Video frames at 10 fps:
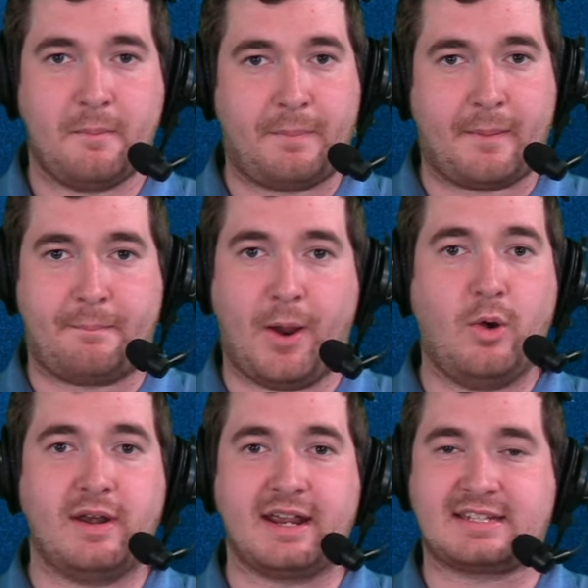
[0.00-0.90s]
But Bo
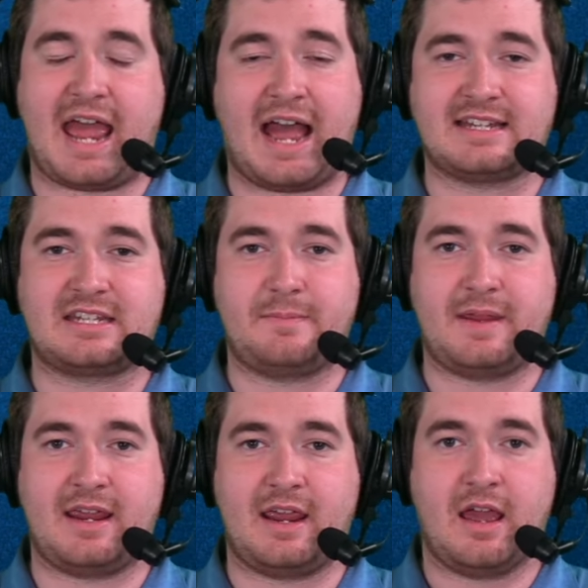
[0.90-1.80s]
Nix has to
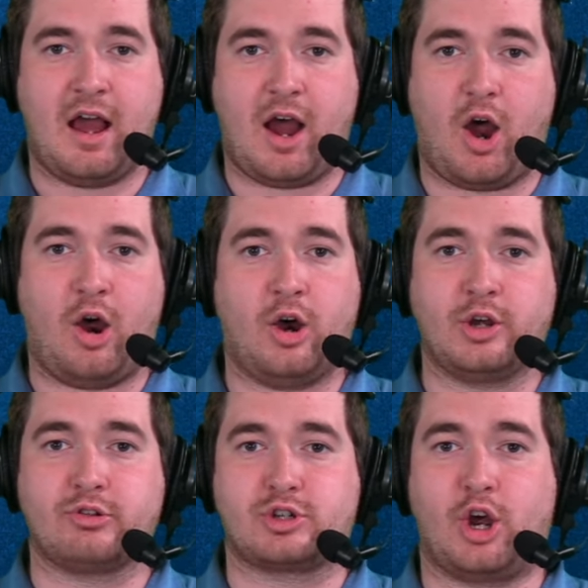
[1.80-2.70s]
be a
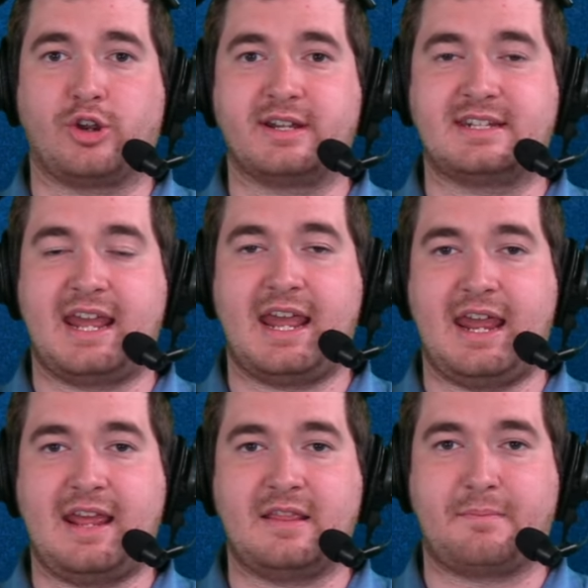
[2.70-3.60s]
harder target to hit
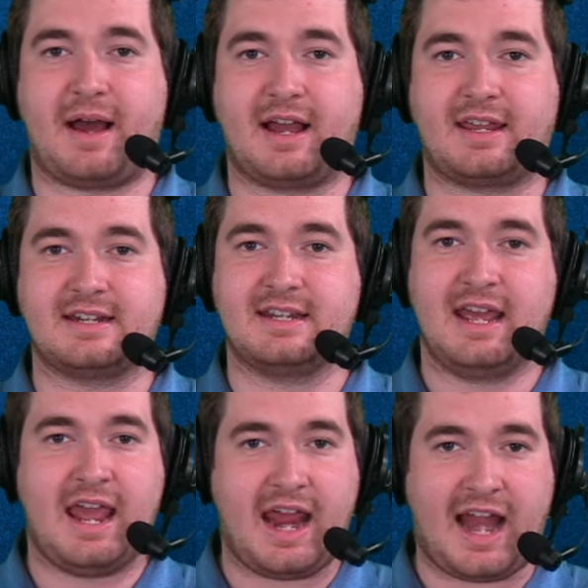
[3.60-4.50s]
in the pocket.
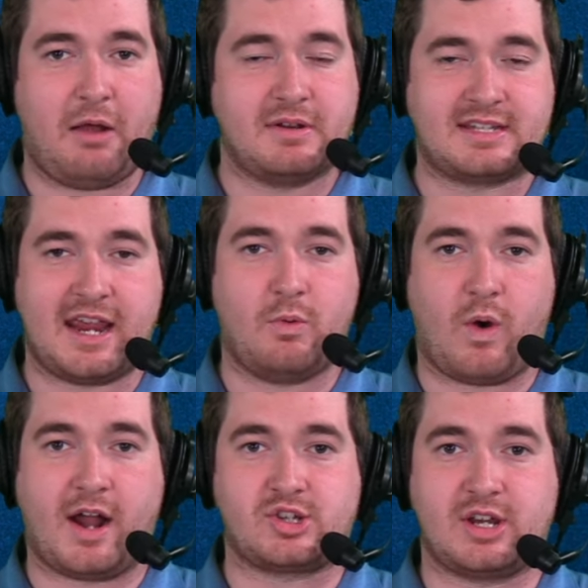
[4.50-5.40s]
And I would say
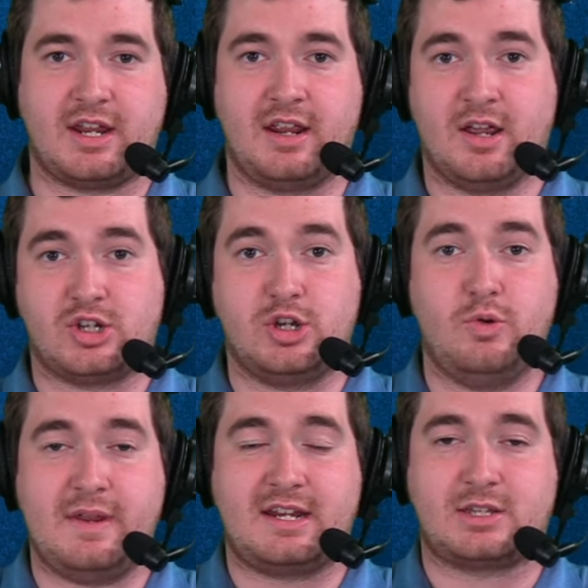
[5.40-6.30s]
watching 2
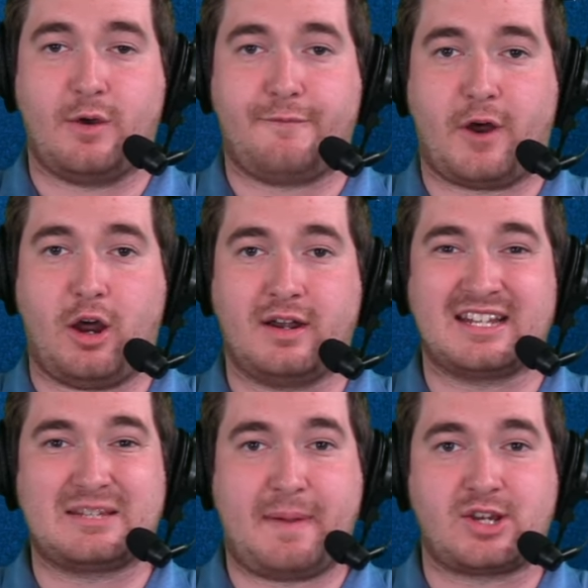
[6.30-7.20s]
weeks so far, and
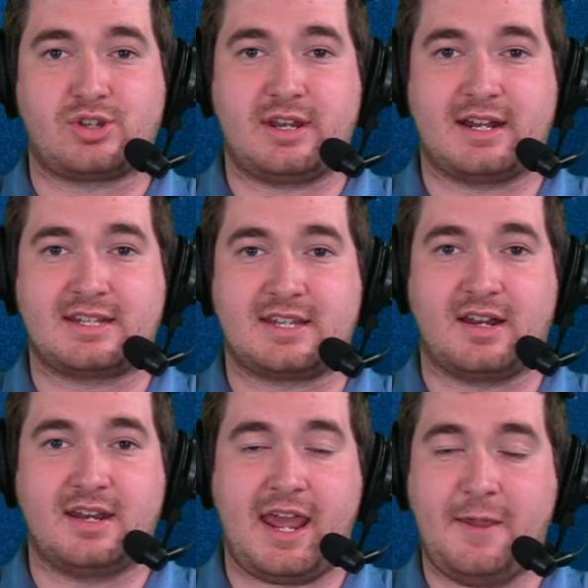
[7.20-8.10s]
especially on
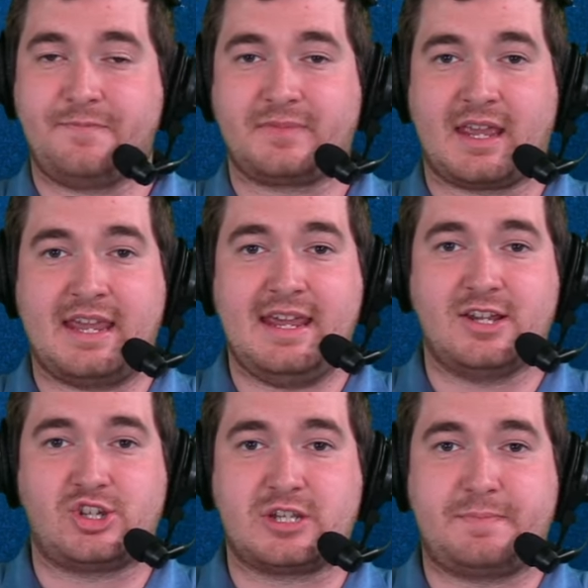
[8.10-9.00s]
Sunday, he has
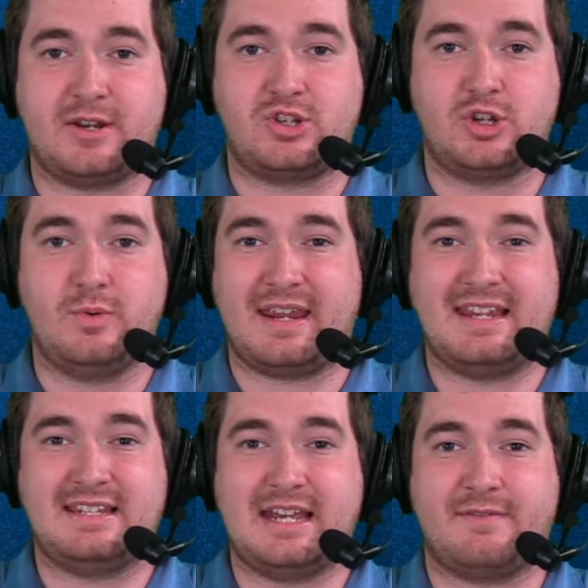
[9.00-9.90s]
just been too
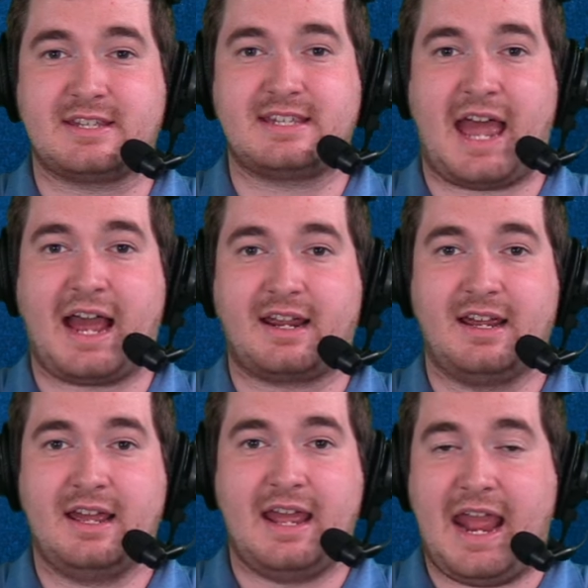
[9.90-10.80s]
easy of a sack.
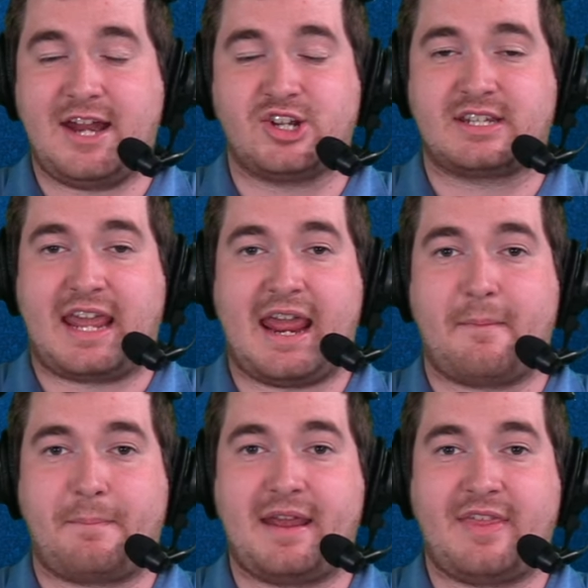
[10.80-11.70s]
It just can't
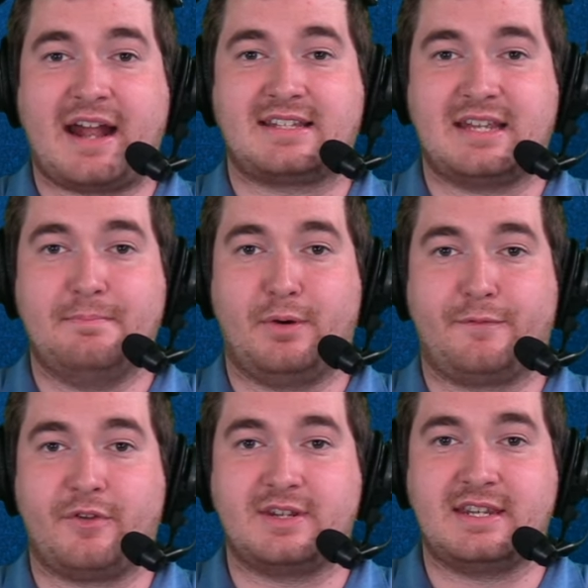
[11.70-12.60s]
be that simple
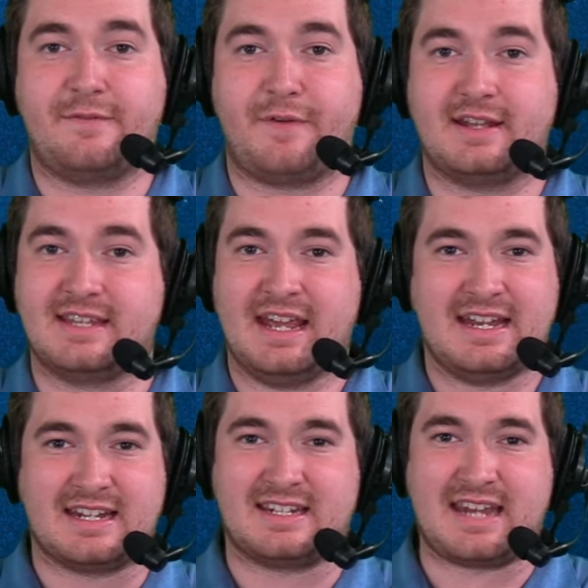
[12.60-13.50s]
for the defense
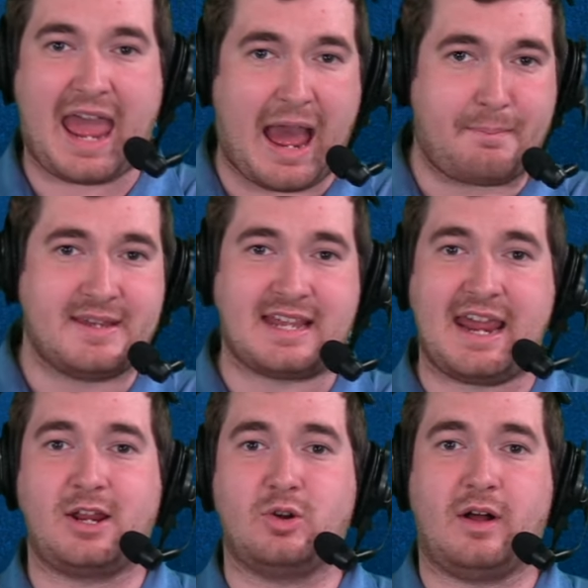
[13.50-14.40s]
to tap his
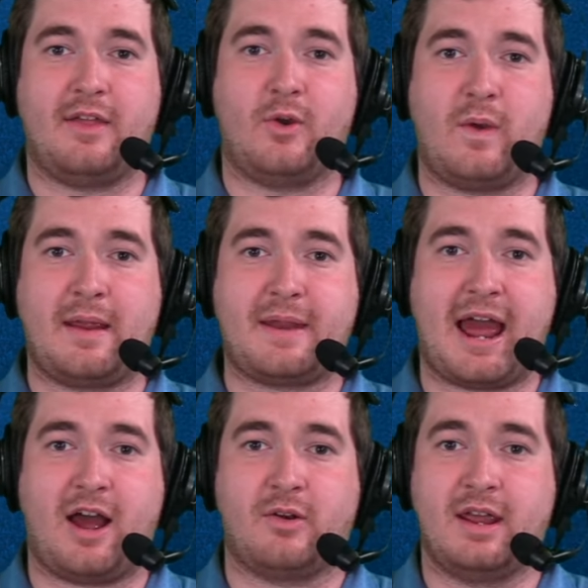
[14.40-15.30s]
ankle on the way
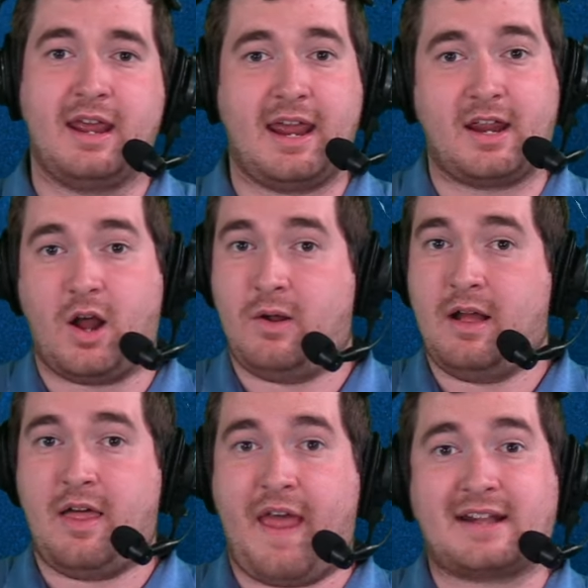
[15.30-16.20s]
down and go,
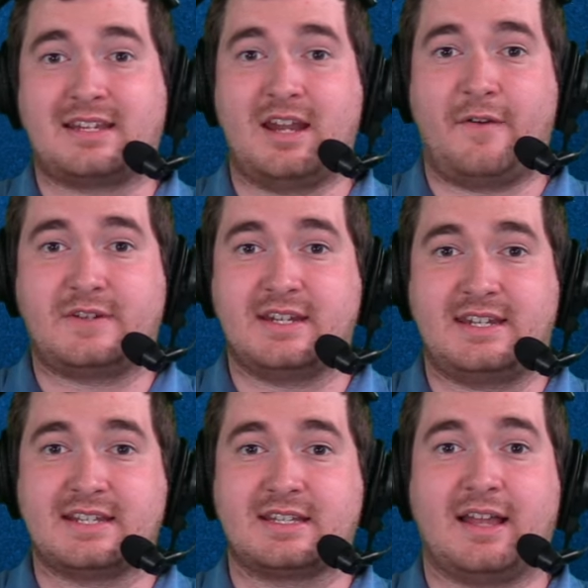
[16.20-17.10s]
that's enough to
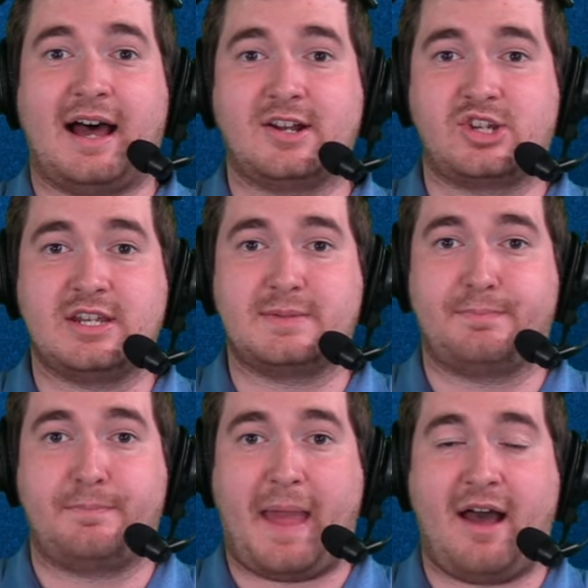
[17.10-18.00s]
dislodge his
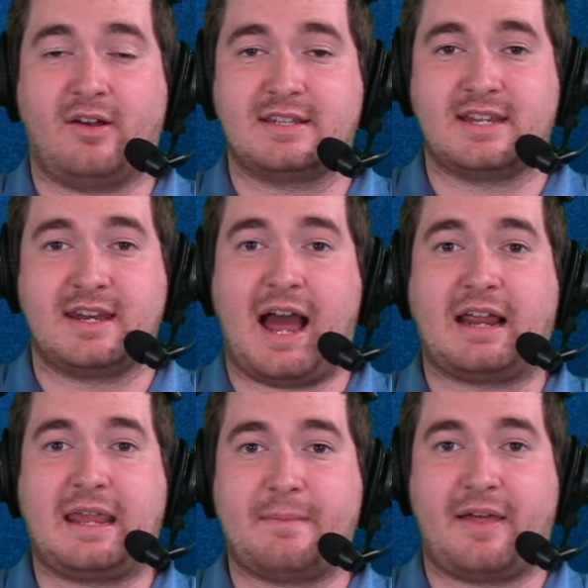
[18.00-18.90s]
balance and
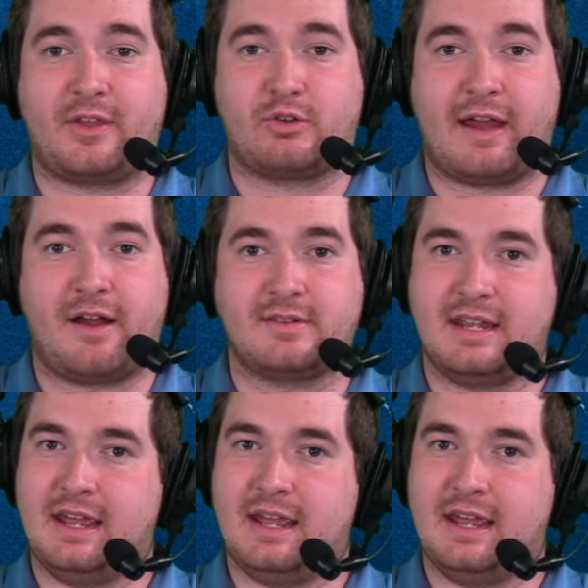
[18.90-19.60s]
knock him on the ground.